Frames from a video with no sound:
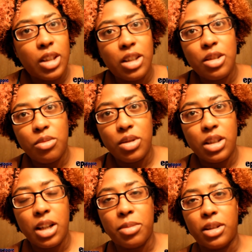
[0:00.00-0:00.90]
Actually, it
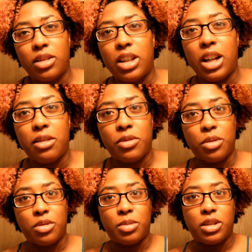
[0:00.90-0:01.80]
wasn't happening a lot at
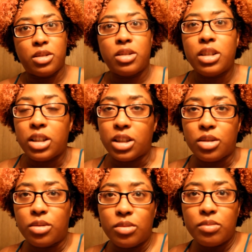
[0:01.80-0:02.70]
first, but it started in high
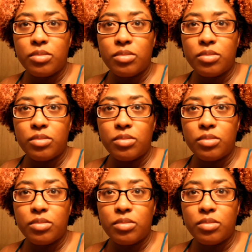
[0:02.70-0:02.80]
school.